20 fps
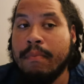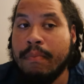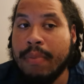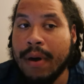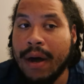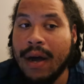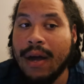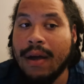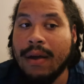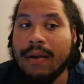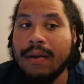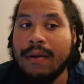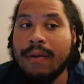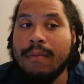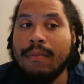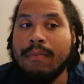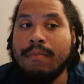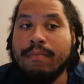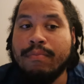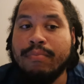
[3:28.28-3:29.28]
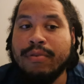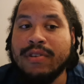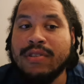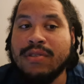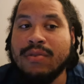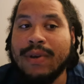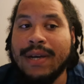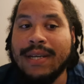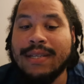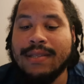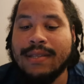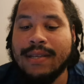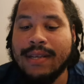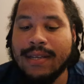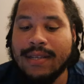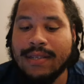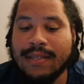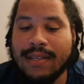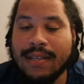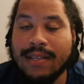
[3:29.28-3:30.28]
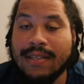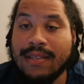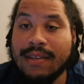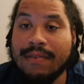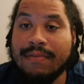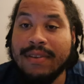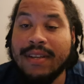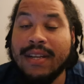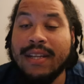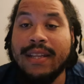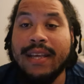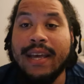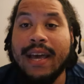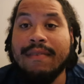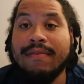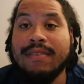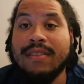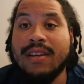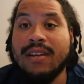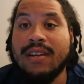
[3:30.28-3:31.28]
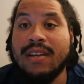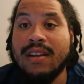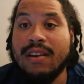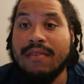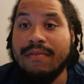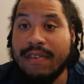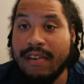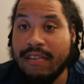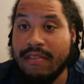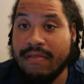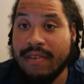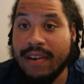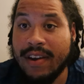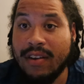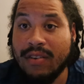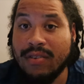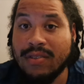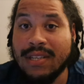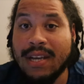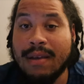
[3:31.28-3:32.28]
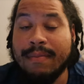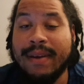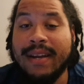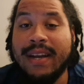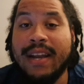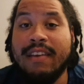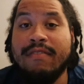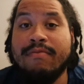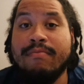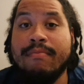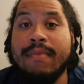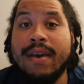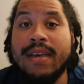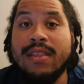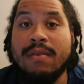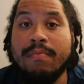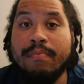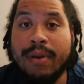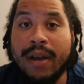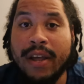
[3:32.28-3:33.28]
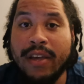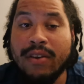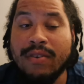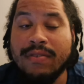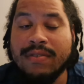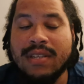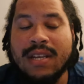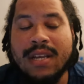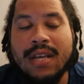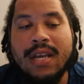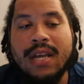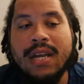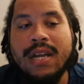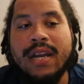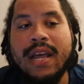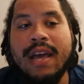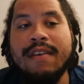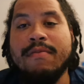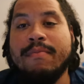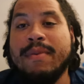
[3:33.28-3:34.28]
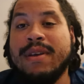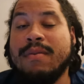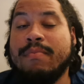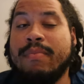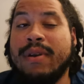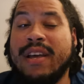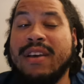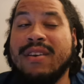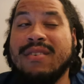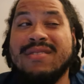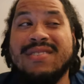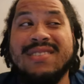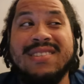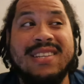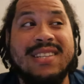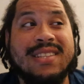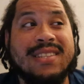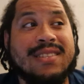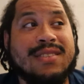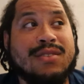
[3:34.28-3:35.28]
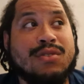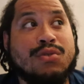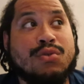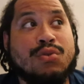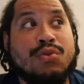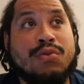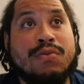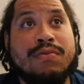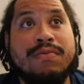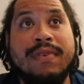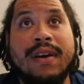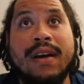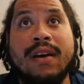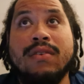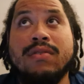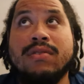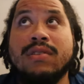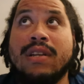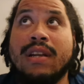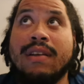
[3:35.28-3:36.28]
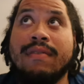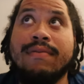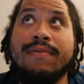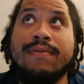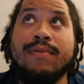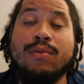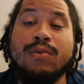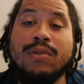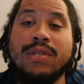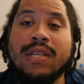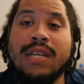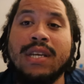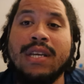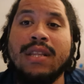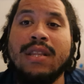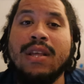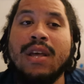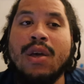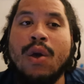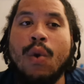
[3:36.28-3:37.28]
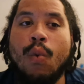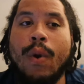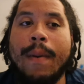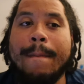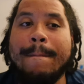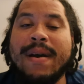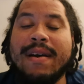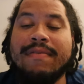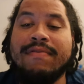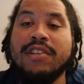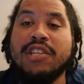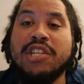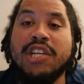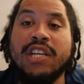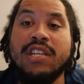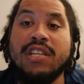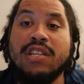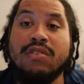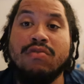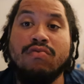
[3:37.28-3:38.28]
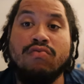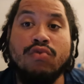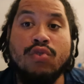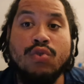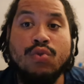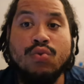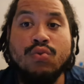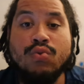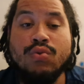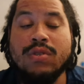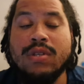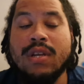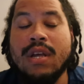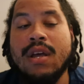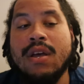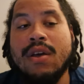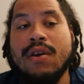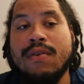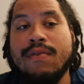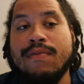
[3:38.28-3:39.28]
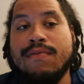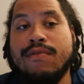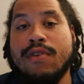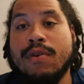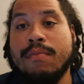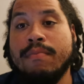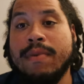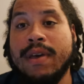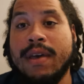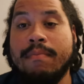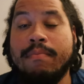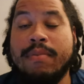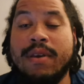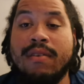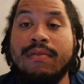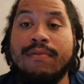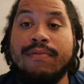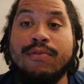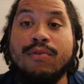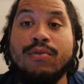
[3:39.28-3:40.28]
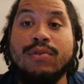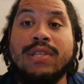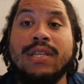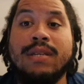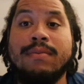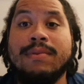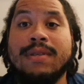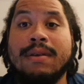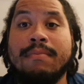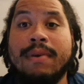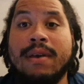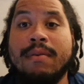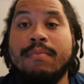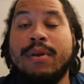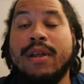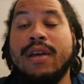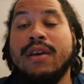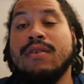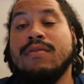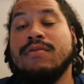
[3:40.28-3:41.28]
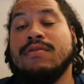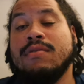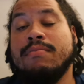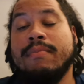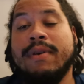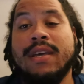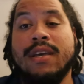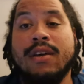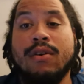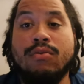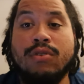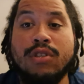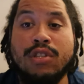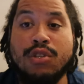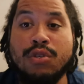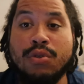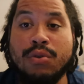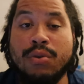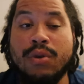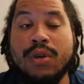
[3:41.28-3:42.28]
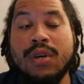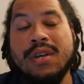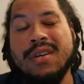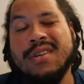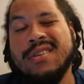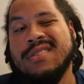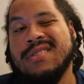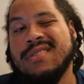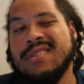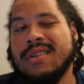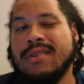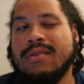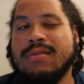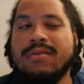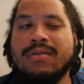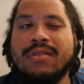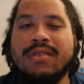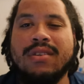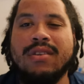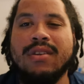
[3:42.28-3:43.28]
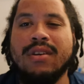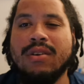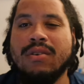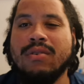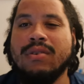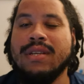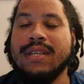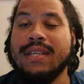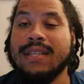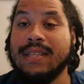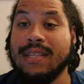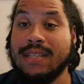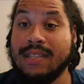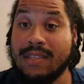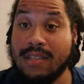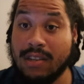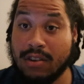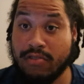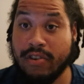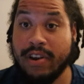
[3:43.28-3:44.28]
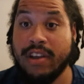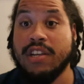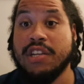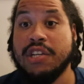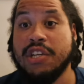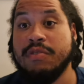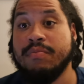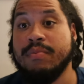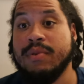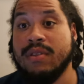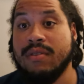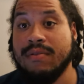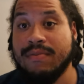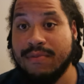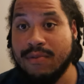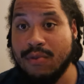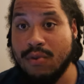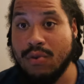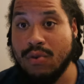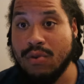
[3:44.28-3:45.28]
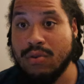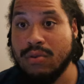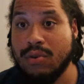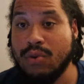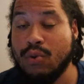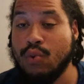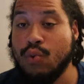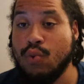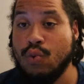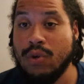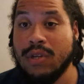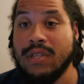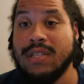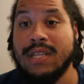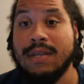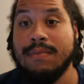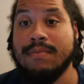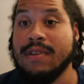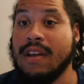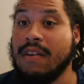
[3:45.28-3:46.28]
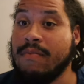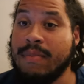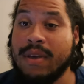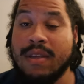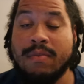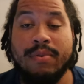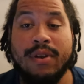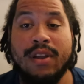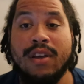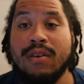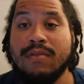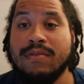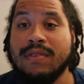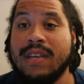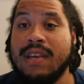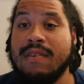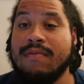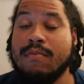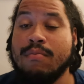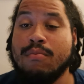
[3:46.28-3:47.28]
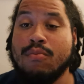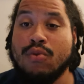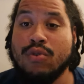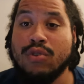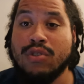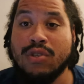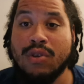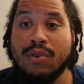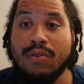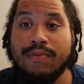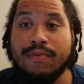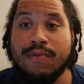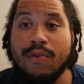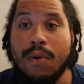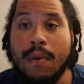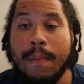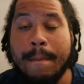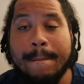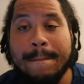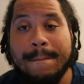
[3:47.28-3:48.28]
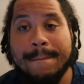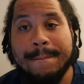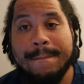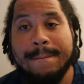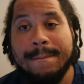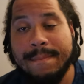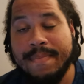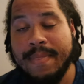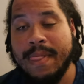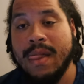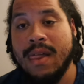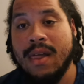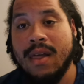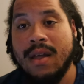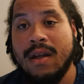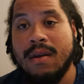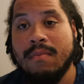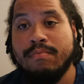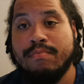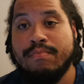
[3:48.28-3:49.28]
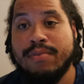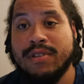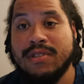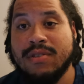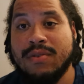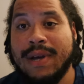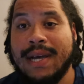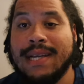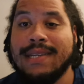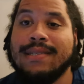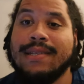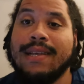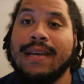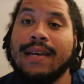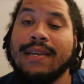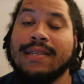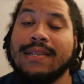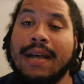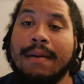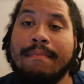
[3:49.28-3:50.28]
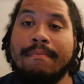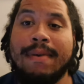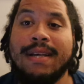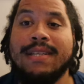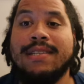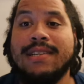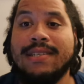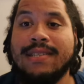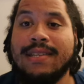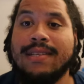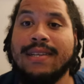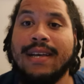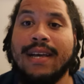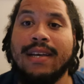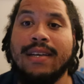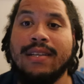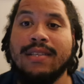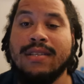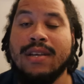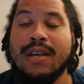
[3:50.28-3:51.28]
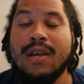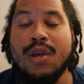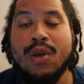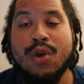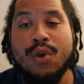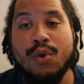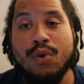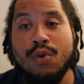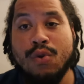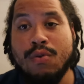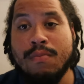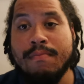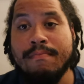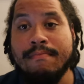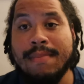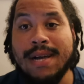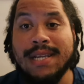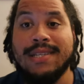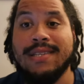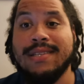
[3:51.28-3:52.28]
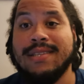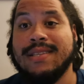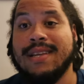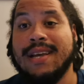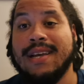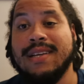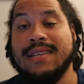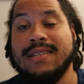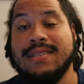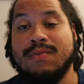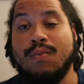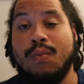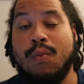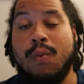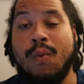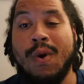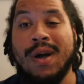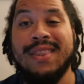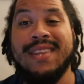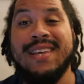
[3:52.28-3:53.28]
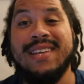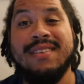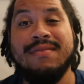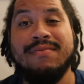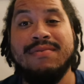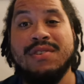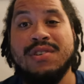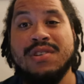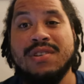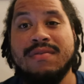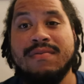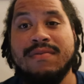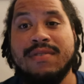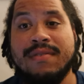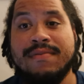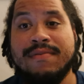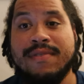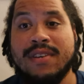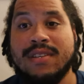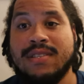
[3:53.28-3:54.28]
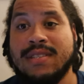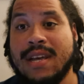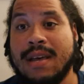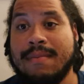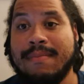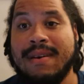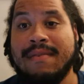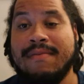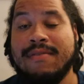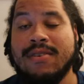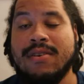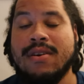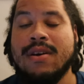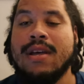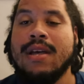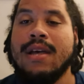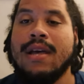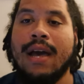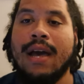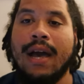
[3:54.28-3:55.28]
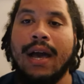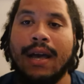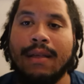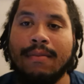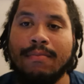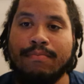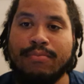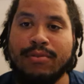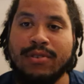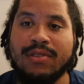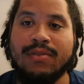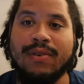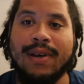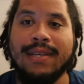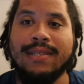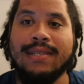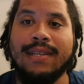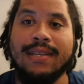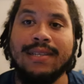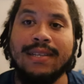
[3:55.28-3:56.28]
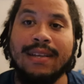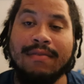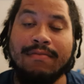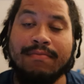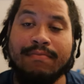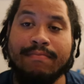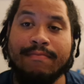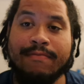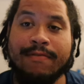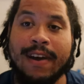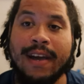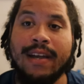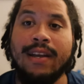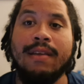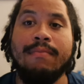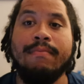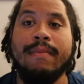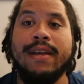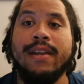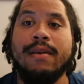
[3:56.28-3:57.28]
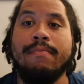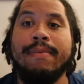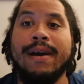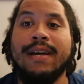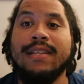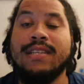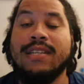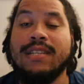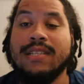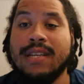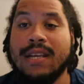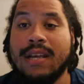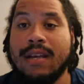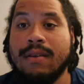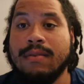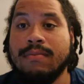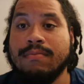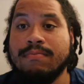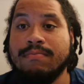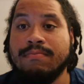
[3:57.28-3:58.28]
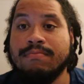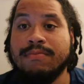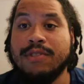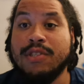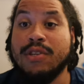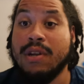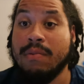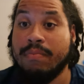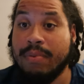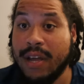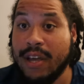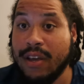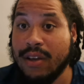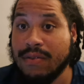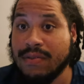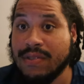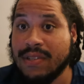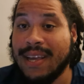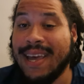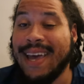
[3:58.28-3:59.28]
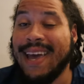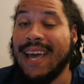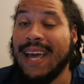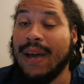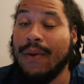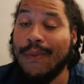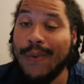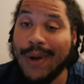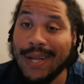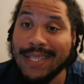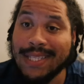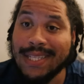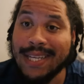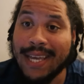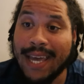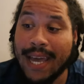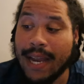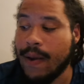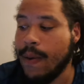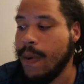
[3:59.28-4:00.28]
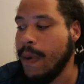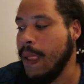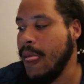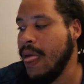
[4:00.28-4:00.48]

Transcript: But Bristol Aztecs did something that they haven't done in a very, very long time, and they've made the playoffs. They haven't made the playoffs since 2014, when Baffer changed the rules from it being four teams that made playoffs to make only two. So, you know, this is a great achievement for all the teams that have made playoffs, even more so for Bristol Aztecs and Manchester Titans, who Manchester Titans won their division for the first time ever, and Bristol Aztecs have finally made it back to the playoffs once again.